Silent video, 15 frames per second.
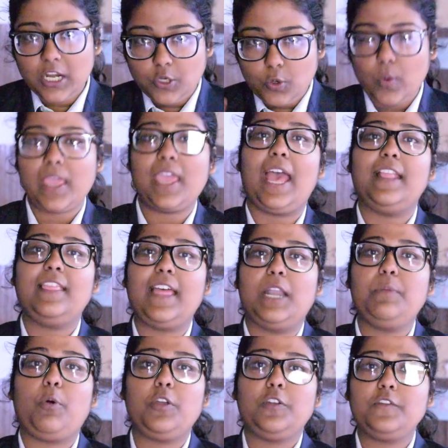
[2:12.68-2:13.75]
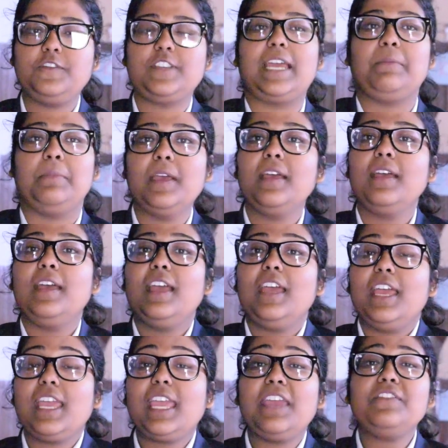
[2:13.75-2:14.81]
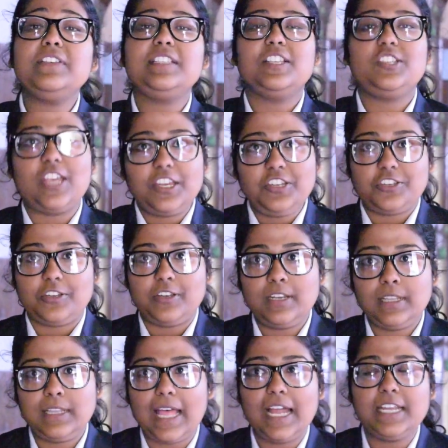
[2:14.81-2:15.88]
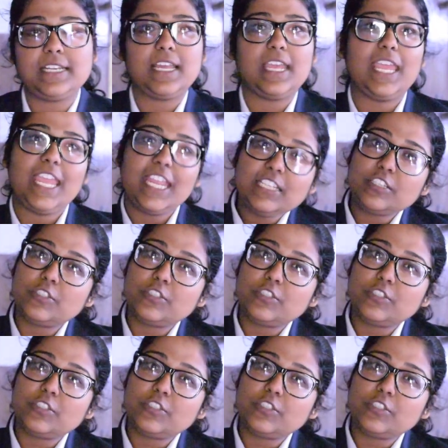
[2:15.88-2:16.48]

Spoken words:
are doing at that point of time. He gave a suggestion that each